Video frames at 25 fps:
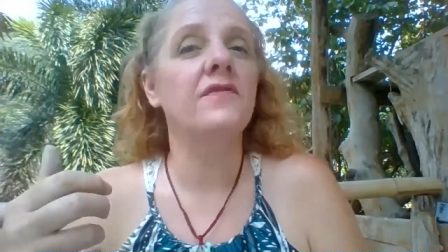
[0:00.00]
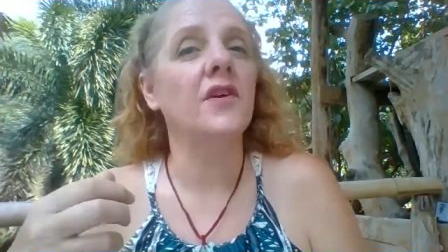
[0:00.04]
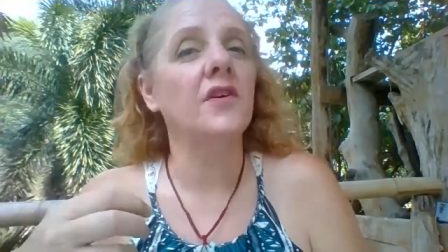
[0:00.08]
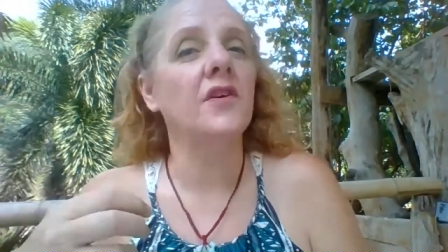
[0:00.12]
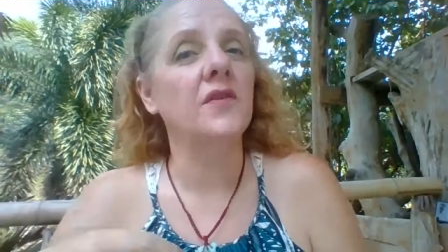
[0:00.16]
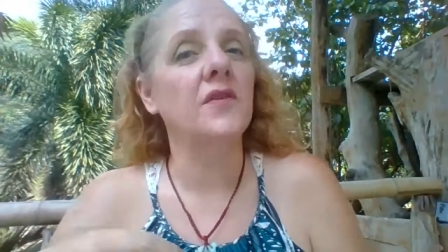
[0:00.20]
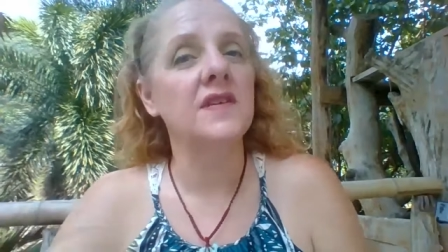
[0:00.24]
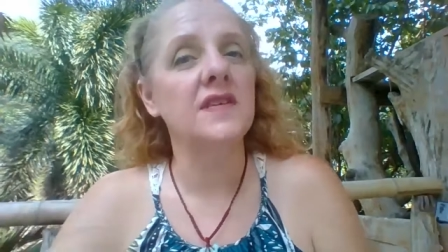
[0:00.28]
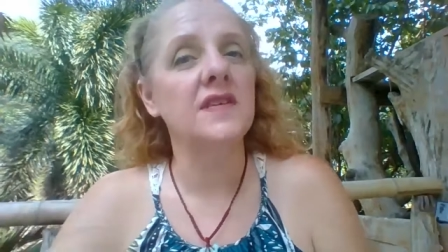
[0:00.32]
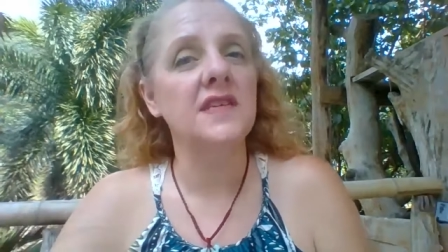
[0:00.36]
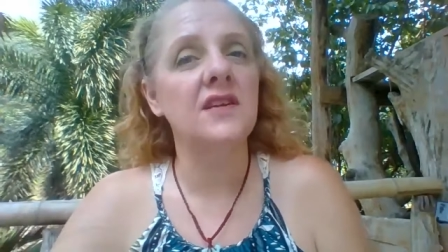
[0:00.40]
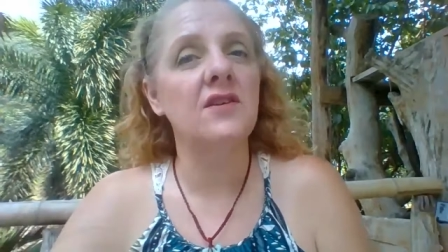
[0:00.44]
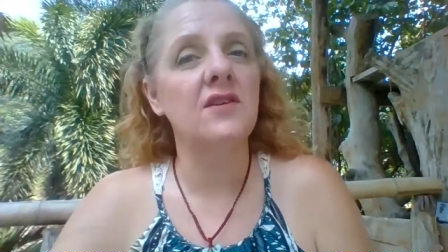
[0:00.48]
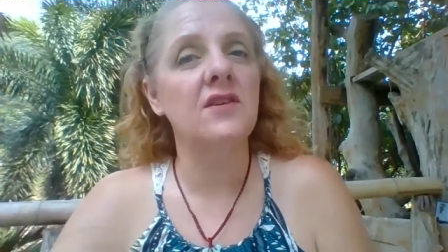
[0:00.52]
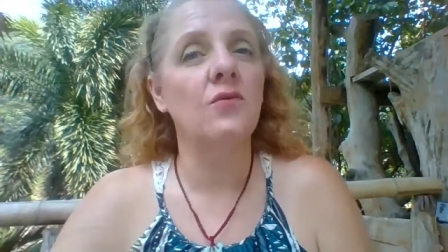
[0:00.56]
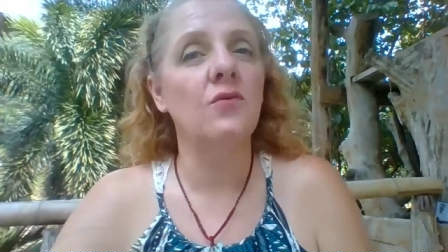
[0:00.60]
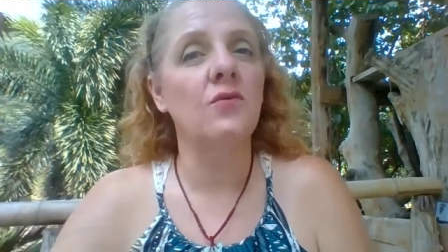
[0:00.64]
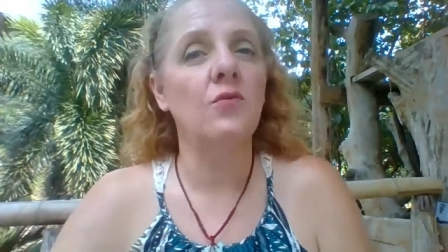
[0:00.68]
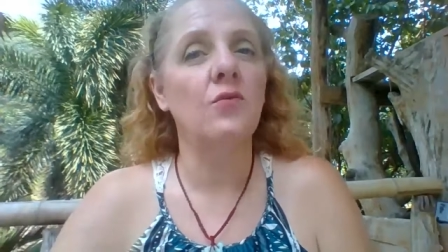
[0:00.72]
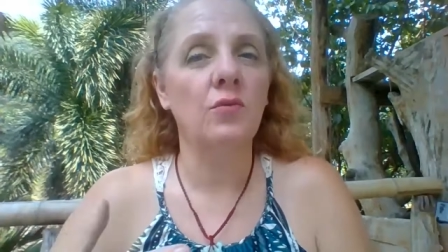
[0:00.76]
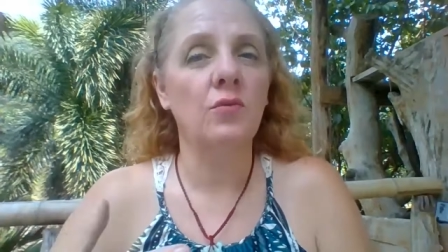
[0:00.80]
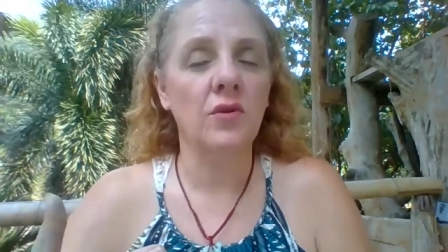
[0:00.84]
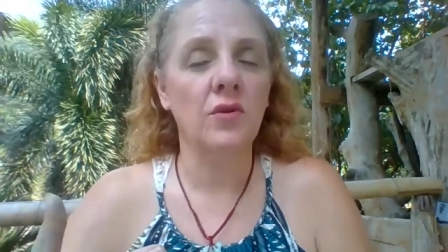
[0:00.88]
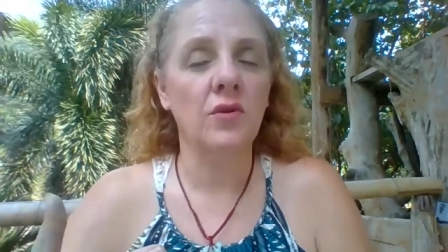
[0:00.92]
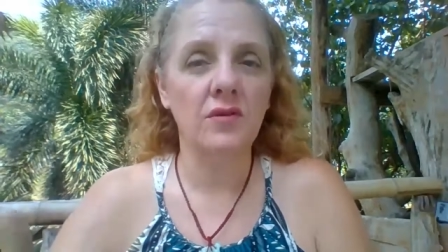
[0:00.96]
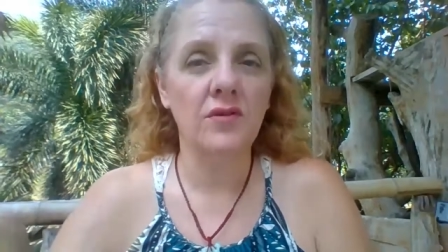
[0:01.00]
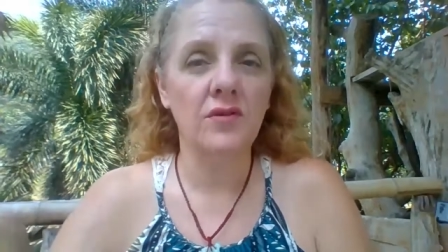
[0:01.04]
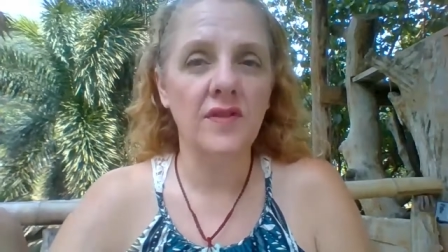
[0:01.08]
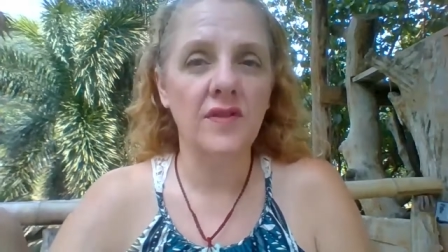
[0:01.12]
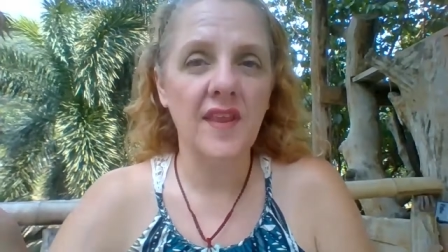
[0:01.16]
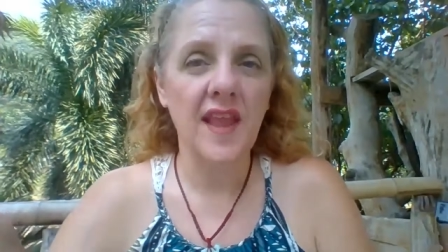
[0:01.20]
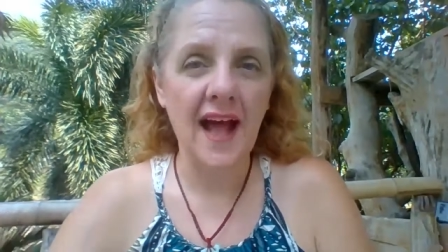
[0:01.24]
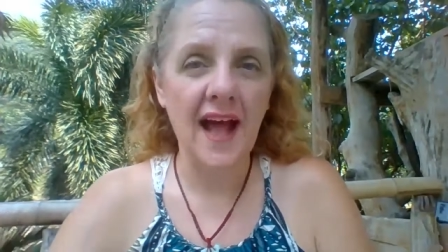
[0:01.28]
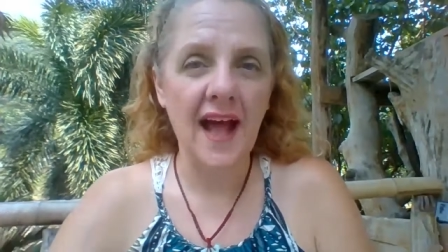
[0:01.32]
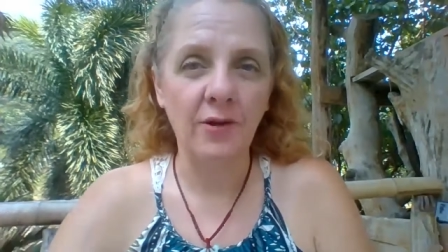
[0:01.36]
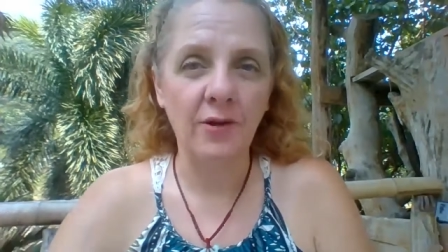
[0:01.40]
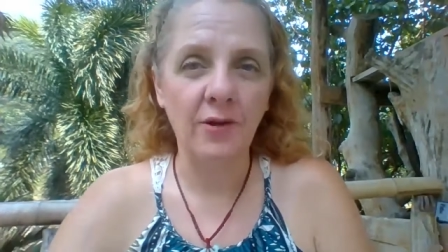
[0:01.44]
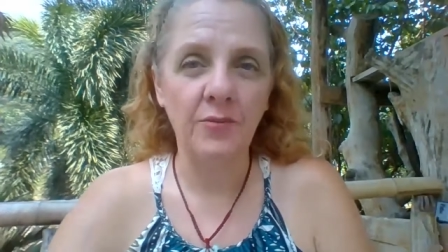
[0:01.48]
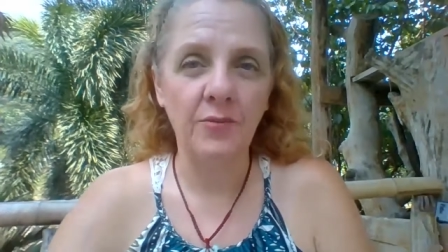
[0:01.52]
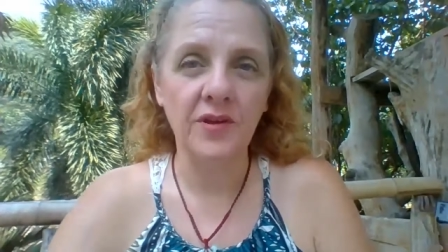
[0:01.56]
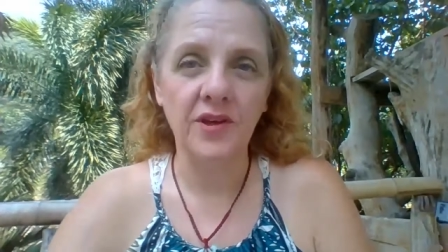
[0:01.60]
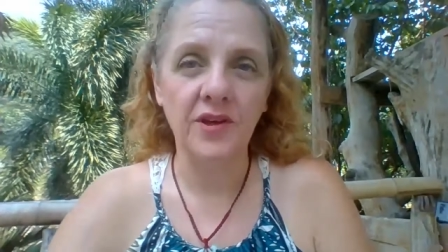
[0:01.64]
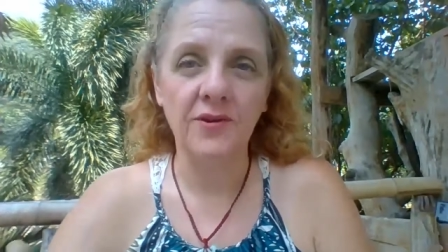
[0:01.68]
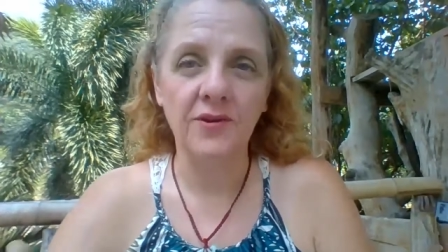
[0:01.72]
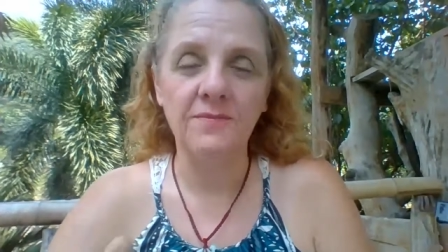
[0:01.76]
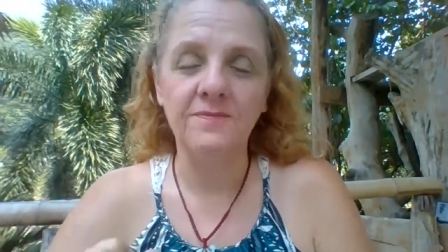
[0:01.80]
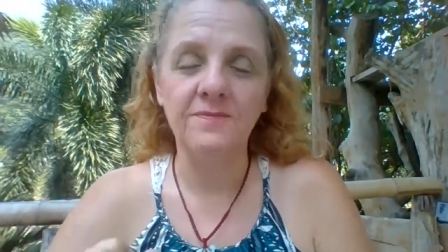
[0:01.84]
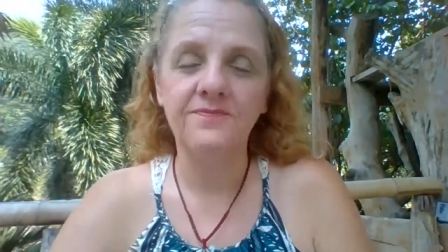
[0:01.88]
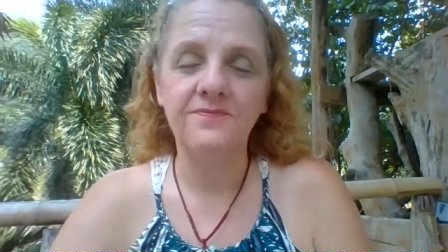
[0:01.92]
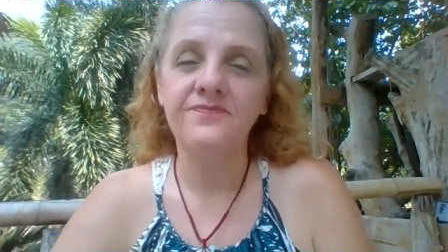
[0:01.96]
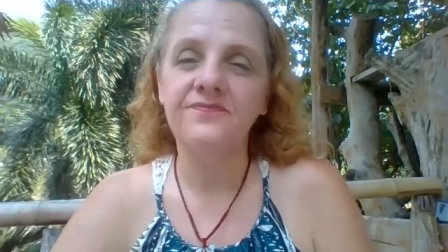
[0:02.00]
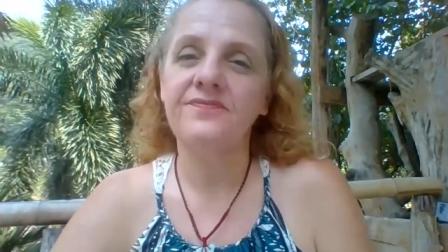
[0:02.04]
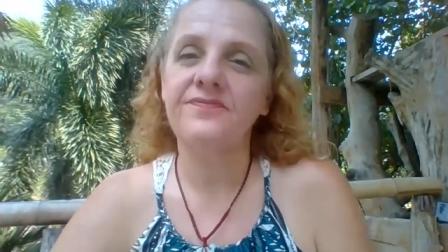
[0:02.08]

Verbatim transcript: focus in on? What will help you?